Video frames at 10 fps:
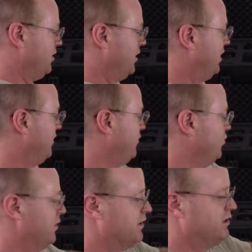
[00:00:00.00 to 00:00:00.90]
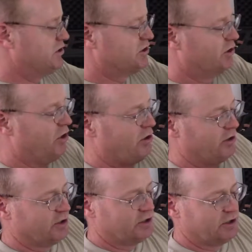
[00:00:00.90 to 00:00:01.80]
They give you a nice
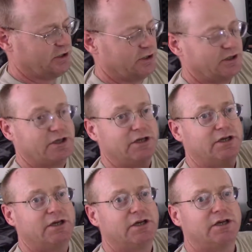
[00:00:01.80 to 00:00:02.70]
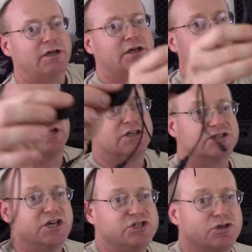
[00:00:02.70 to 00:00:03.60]
long
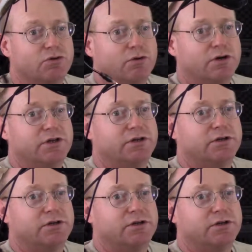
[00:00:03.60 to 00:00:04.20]
extension cord,